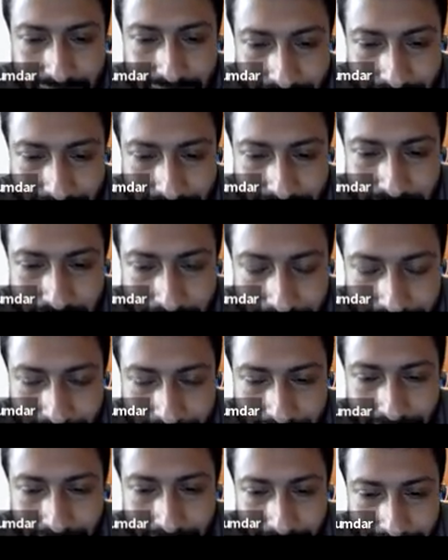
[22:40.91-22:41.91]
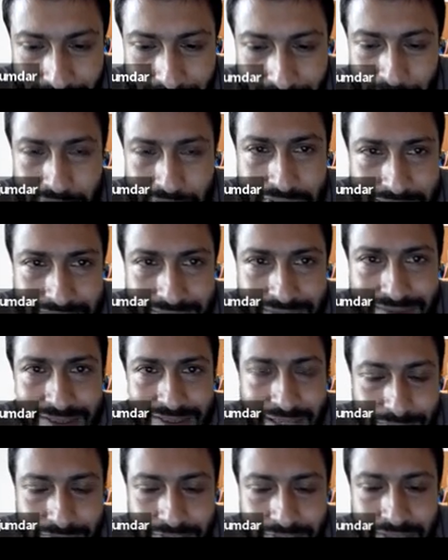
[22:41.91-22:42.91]
right? So I can encounter the
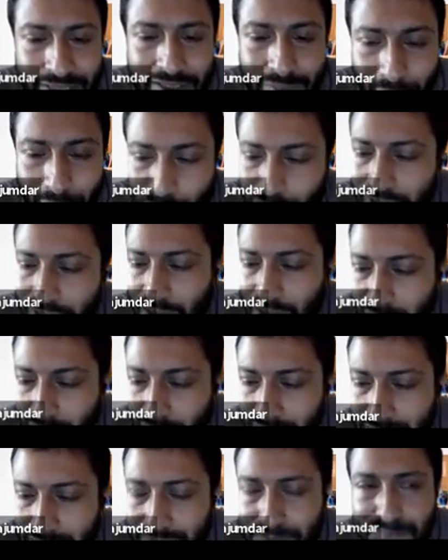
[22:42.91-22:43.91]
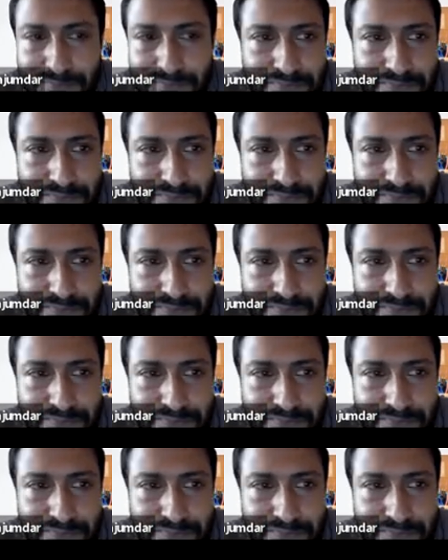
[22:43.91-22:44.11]
same state more than once.